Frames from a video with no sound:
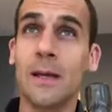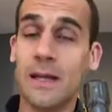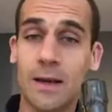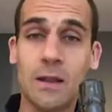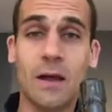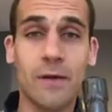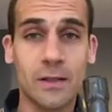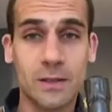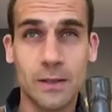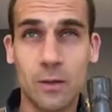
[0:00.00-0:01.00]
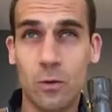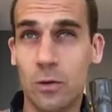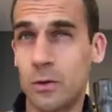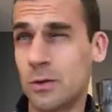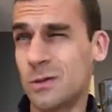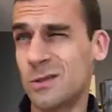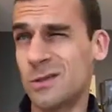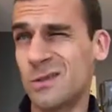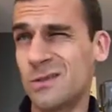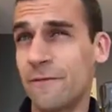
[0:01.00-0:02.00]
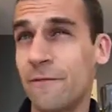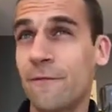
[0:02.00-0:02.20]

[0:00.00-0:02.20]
In L'Extraverti there were